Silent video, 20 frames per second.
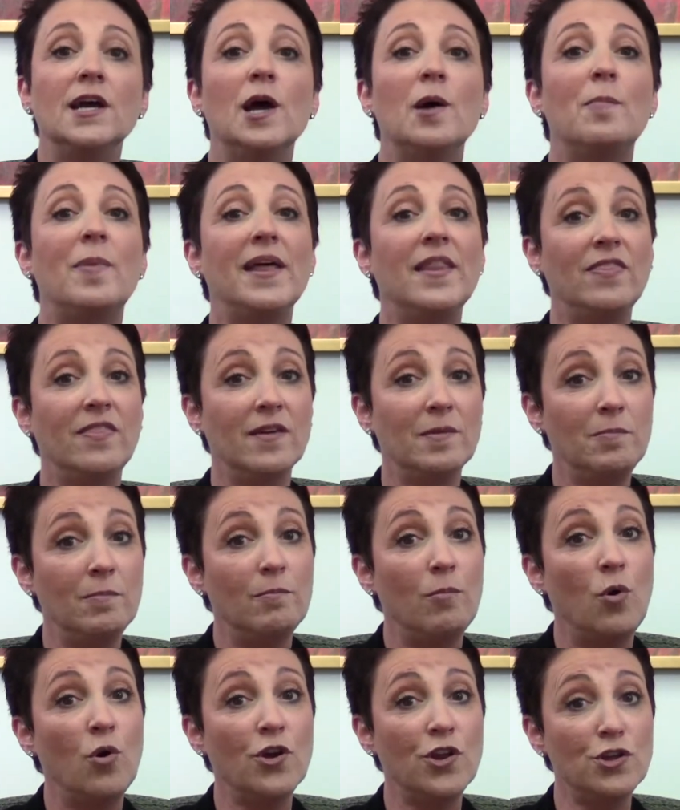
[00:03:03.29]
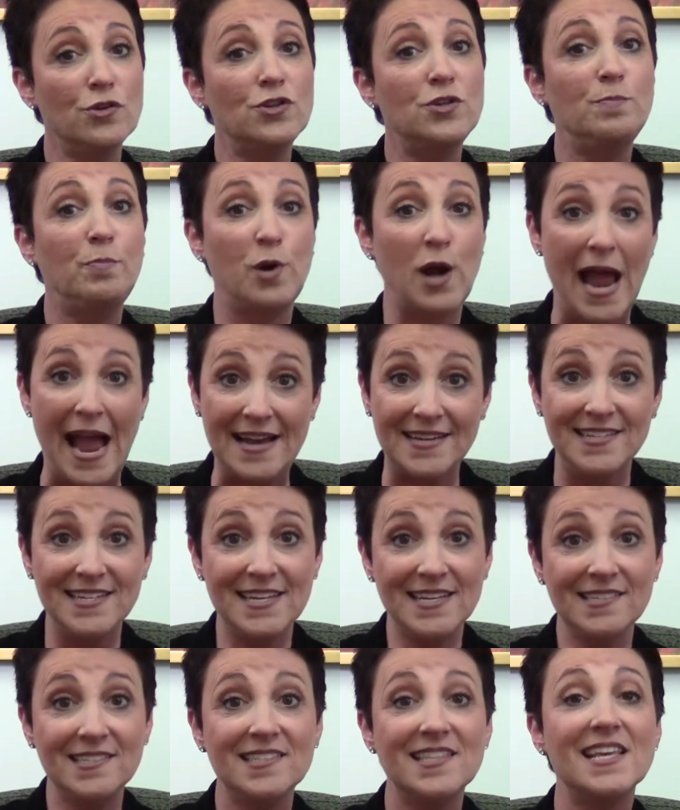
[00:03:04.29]
But the more you
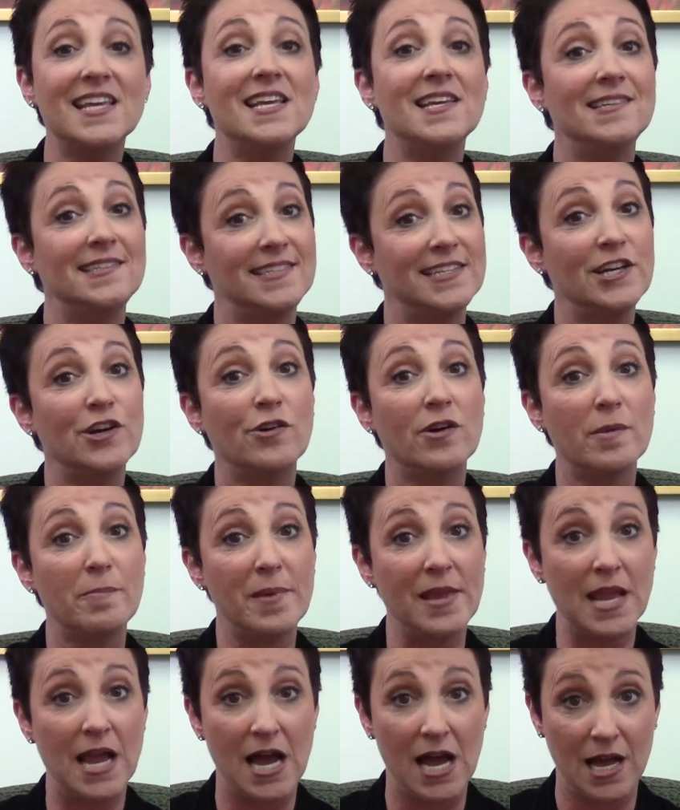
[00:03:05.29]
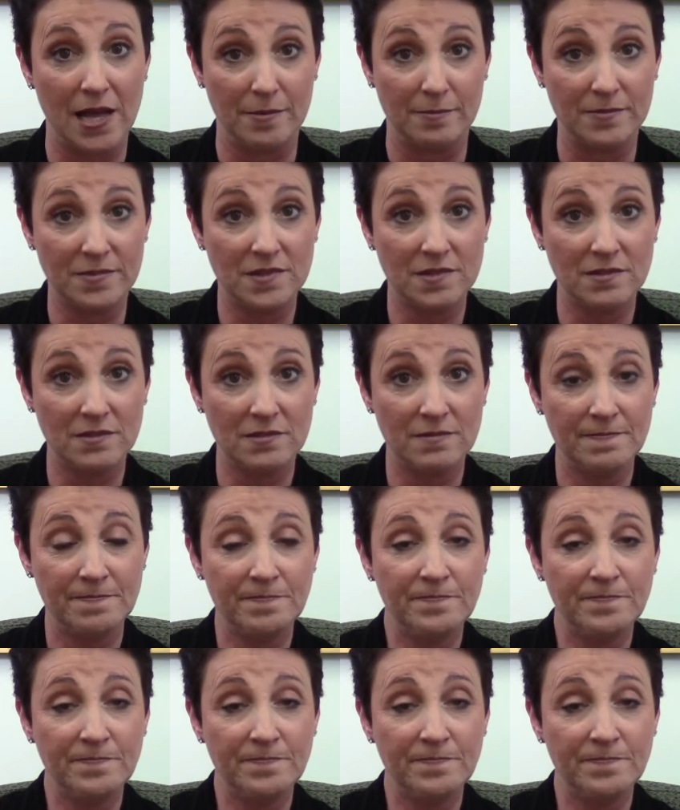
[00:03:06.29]
practice, the easier it becomes.